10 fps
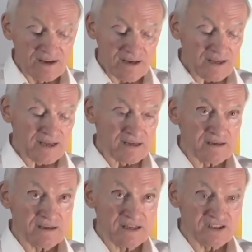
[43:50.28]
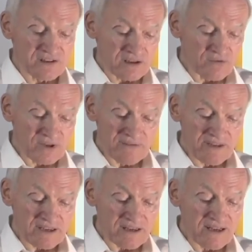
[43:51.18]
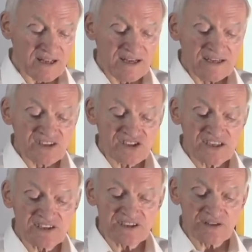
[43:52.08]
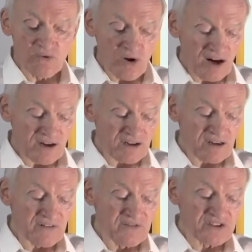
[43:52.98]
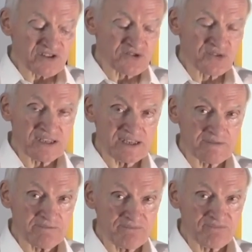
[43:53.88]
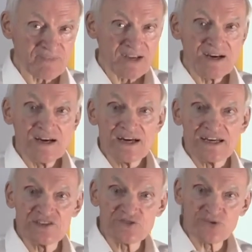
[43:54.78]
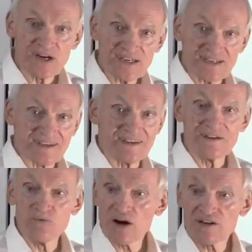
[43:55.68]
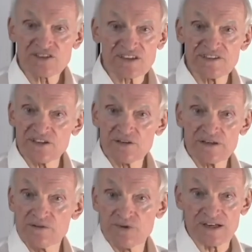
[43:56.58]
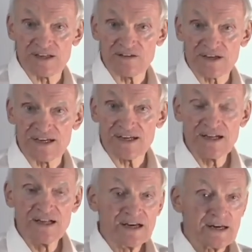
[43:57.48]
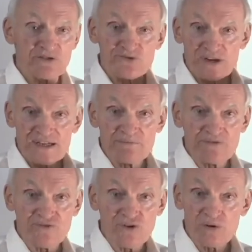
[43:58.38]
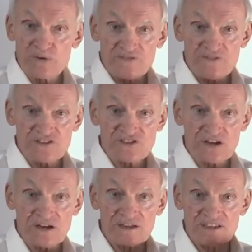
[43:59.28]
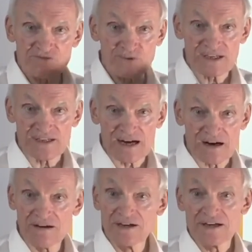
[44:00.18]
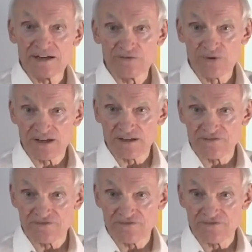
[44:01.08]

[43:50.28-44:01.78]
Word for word: And then he's looking, what do you mean? Since the water of the stream is running, the water is continually running, okay? It was running before when he first saw her, it's running now, it'll run in the